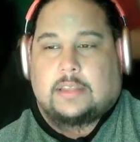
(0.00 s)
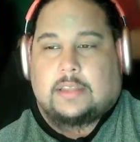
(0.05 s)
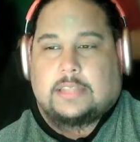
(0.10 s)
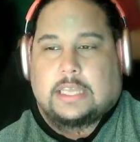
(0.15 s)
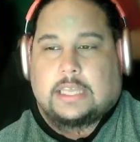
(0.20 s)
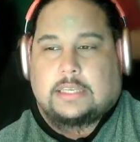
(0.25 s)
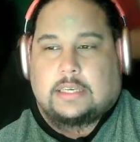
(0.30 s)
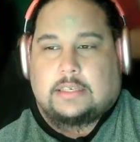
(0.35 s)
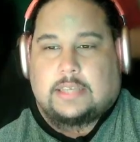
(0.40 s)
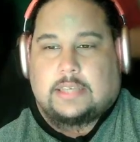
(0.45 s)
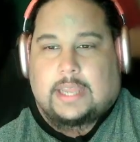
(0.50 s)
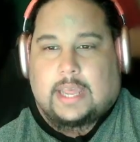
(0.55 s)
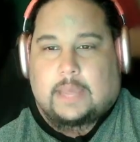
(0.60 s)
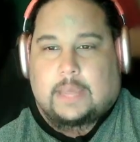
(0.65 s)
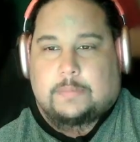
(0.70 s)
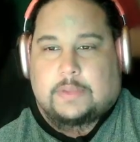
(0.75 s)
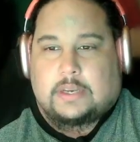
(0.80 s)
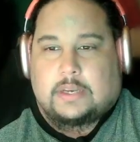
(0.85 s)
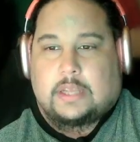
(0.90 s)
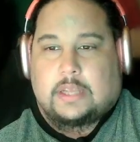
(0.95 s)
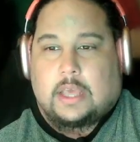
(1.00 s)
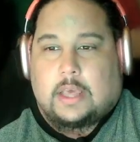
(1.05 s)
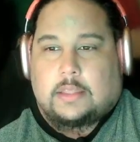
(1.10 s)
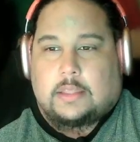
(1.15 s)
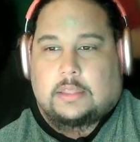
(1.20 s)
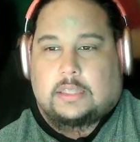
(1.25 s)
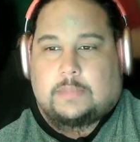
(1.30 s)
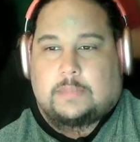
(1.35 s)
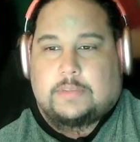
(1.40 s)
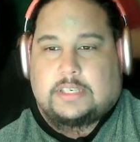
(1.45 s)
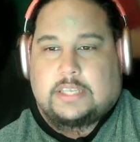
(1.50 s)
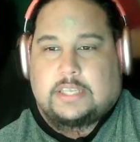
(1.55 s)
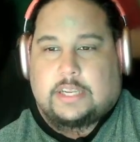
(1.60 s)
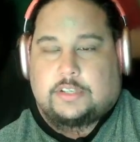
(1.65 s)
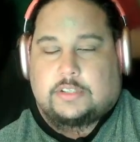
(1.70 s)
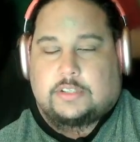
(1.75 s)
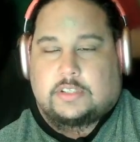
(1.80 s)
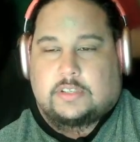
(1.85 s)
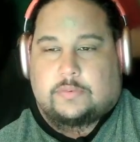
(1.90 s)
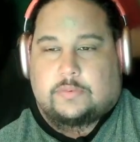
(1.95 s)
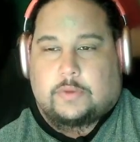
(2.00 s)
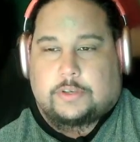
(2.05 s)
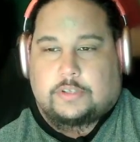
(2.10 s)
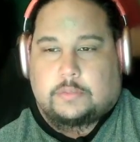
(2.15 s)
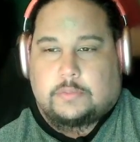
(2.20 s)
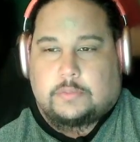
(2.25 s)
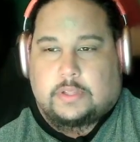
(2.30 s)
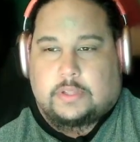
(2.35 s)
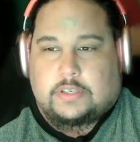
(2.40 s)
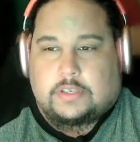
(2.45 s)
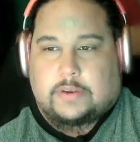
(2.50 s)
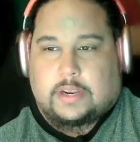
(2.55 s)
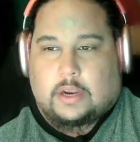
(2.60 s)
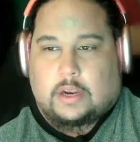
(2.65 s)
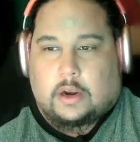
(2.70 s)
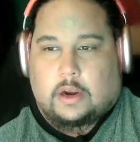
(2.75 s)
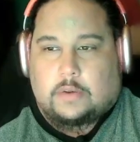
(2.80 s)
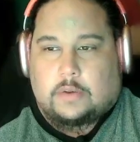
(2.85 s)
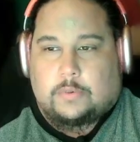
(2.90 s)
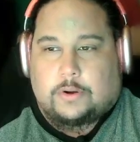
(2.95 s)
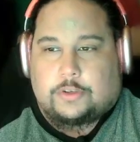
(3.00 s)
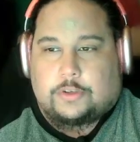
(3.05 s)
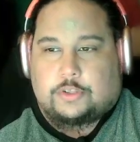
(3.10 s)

That didn't happen. The limitations of Russian military hardware,